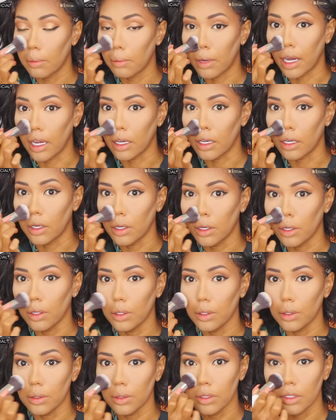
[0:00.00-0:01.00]
by your
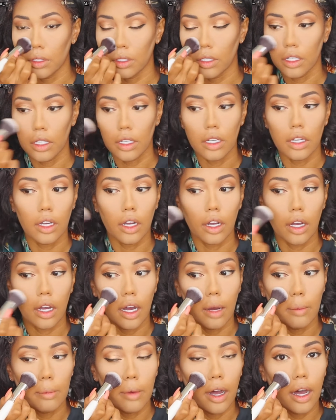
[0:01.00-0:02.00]
nose,
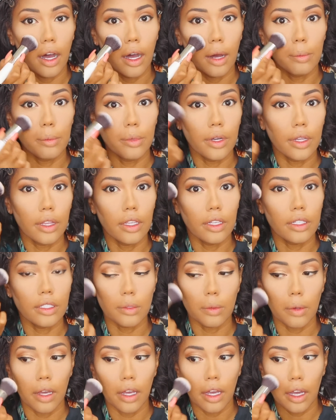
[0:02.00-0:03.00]
come up
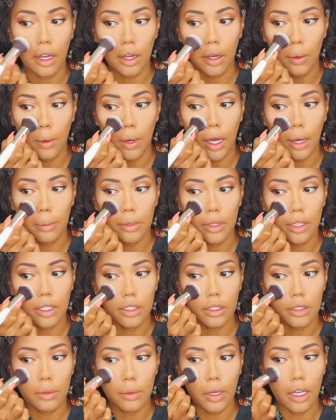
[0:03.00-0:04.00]
this way. I go up
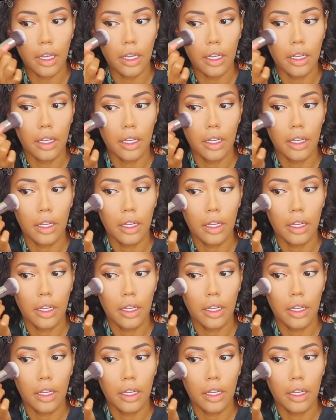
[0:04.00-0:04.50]
this way.